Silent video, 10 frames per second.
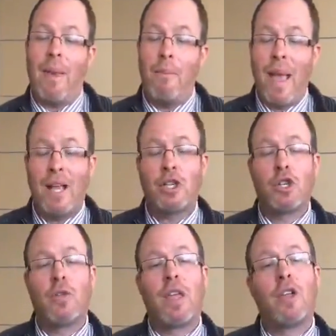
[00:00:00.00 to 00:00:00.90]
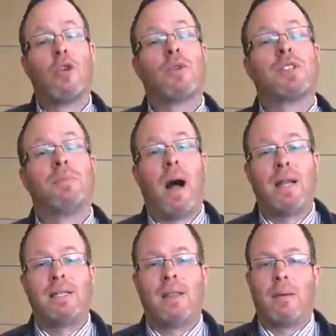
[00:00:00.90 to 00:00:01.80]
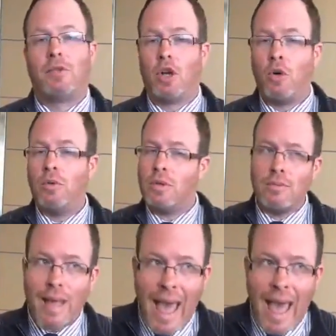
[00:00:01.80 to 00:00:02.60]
and make sure that you're responding to them. Don't